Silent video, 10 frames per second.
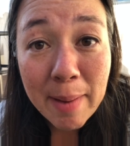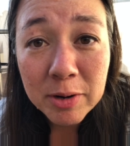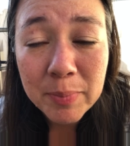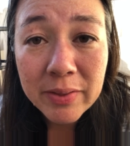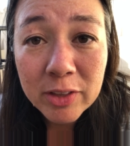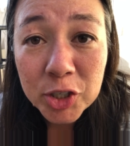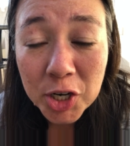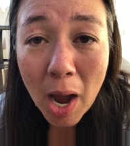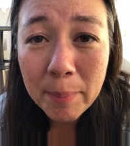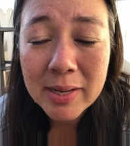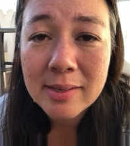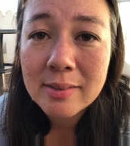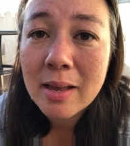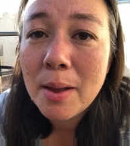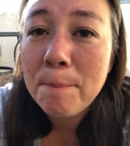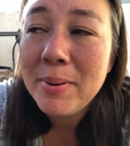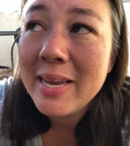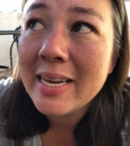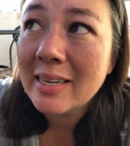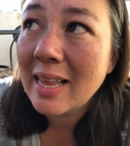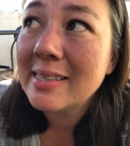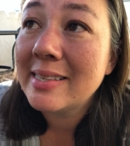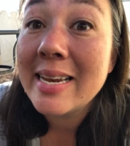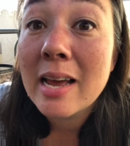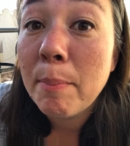you happen to be in the Chiapas, being in, let's say,